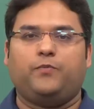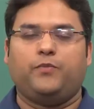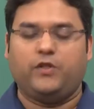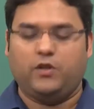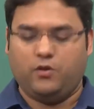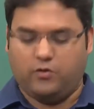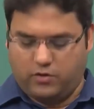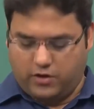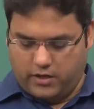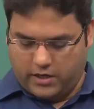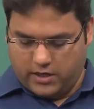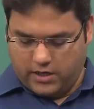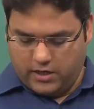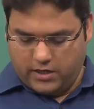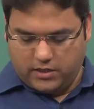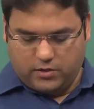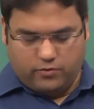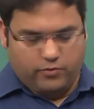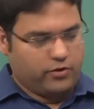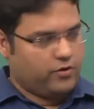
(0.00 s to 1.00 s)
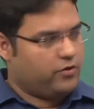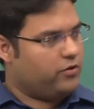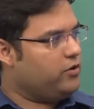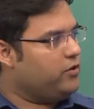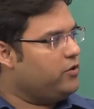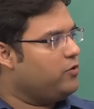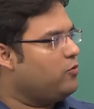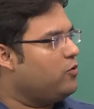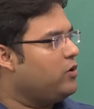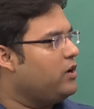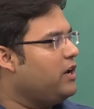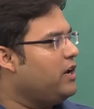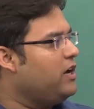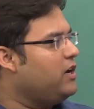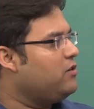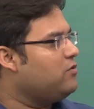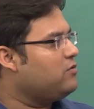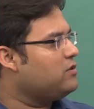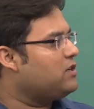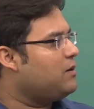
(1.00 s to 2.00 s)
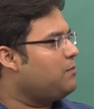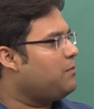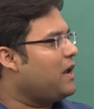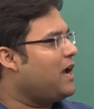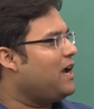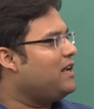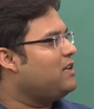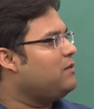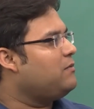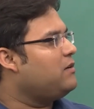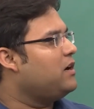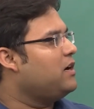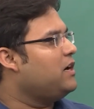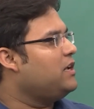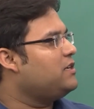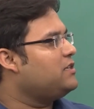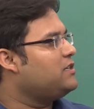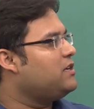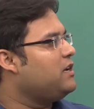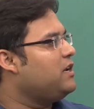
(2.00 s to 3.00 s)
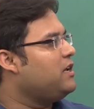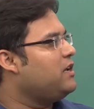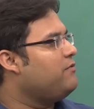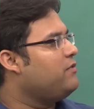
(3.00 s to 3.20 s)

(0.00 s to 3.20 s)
Okay. So, you would need to supply them additionally